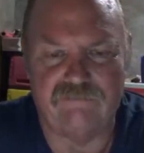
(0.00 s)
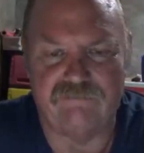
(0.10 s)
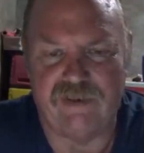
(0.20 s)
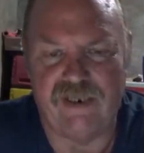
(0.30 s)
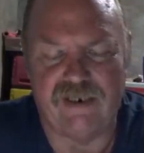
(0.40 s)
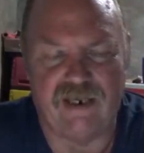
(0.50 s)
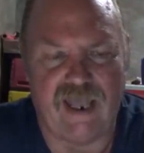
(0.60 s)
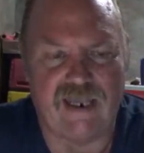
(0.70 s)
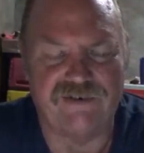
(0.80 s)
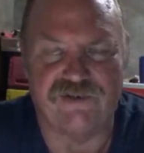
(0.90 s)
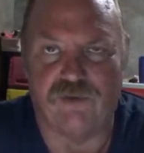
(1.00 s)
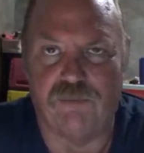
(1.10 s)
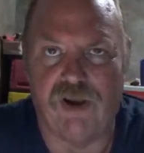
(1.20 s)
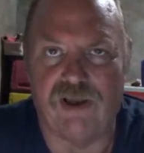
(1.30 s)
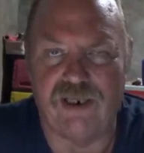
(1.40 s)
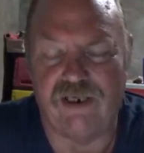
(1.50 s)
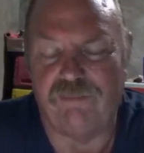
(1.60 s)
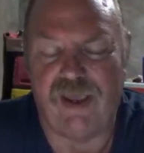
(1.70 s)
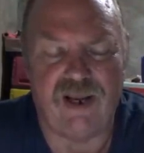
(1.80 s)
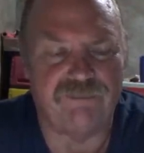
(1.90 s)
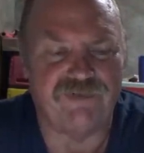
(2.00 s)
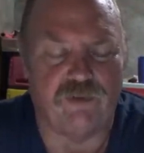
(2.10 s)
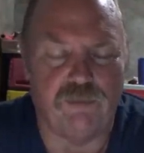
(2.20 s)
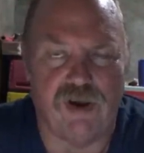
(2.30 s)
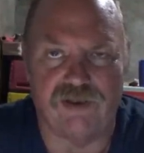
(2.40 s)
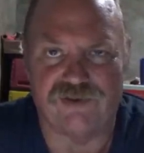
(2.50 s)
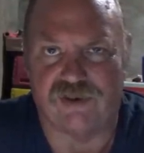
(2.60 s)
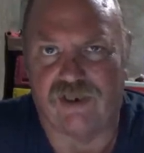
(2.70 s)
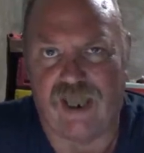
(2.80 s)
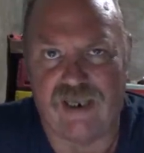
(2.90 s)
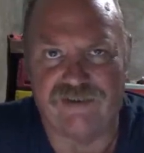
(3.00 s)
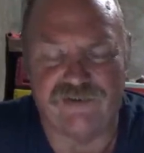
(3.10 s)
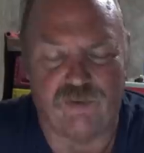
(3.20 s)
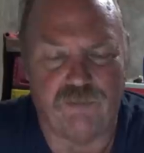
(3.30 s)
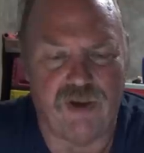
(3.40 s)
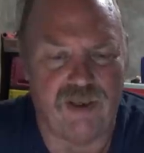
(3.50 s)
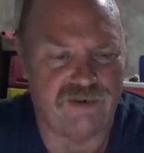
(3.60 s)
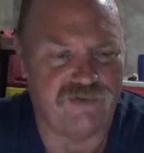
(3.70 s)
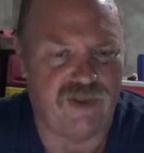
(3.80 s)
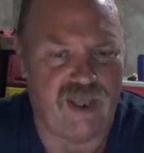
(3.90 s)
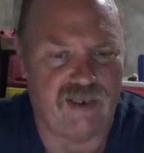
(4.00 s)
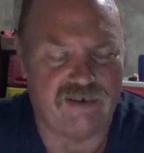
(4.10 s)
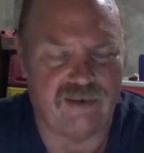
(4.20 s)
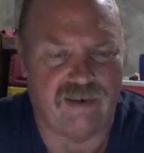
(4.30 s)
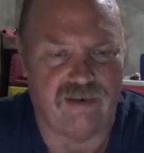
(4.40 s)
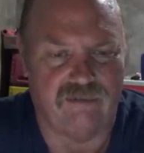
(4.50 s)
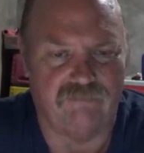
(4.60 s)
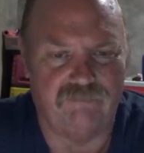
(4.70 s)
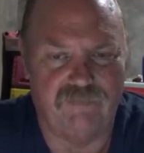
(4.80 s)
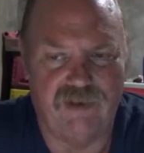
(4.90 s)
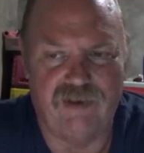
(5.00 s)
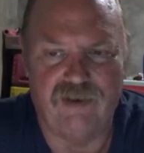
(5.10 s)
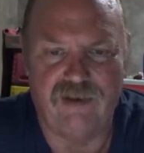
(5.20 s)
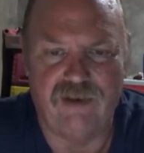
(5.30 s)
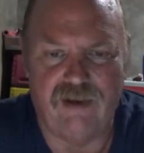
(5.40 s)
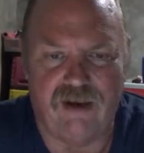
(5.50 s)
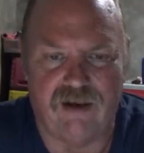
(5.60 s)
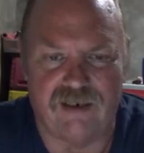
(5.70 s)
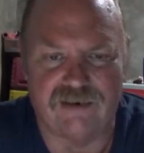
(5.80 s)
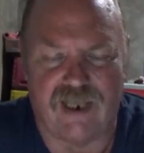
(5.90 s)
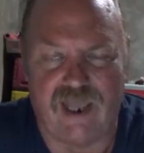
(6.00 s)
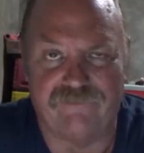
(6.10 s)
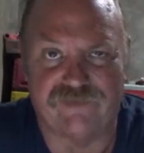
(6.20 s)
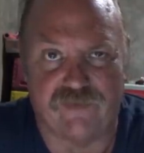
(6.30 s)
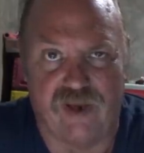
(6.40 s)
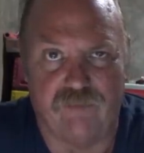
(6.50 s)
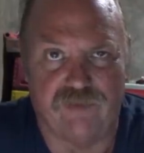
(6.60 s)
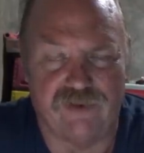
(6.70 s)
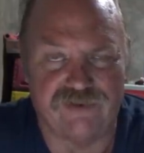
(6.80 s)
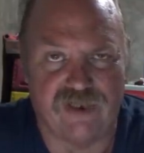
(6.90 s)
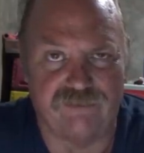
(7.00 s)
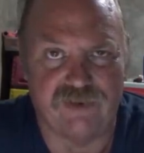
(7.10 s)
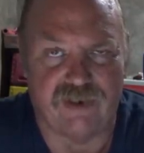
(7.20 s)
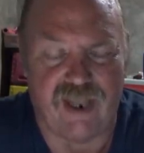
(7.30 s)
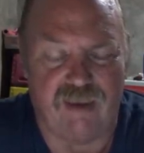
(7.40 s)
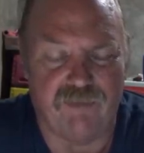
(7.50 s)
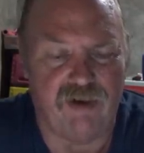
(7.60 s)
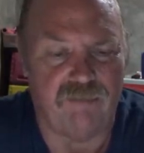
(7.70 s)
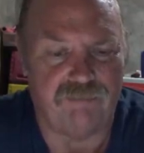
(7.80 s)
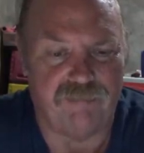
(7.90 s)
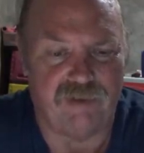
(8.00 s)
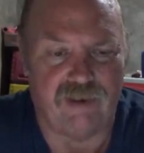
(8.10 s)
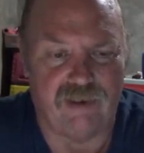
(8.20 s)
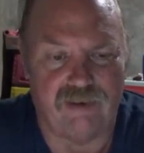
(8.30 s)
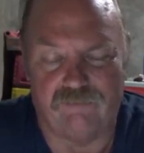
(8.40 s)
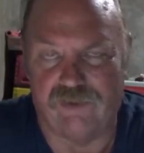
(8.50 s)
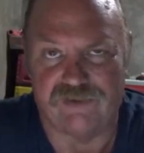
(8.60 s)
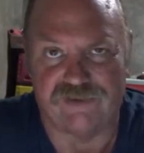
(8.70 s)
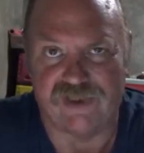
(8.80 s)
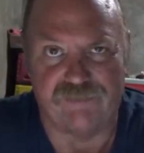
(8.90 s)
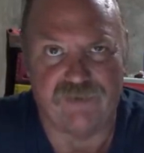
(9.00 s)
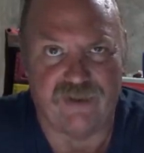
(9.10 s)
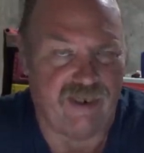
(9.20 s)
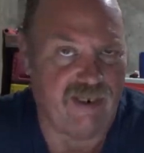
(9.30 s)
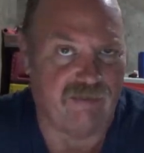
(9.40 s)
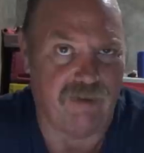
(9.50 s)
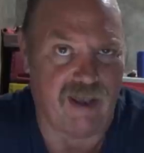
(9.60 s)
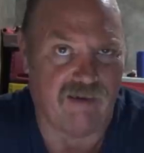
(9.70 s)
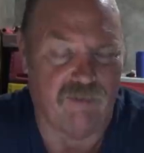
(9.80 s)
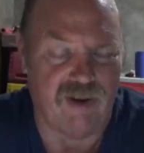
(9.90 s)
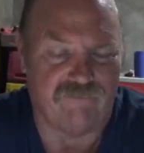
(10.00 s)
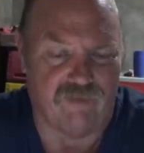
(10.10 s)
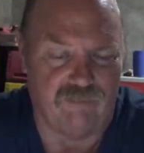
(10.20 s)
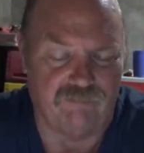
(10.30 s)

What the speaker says: he had lied so much, he had made up so much and lied so much that on his live stream, when the subject came up, it wasn't something that he could back away from.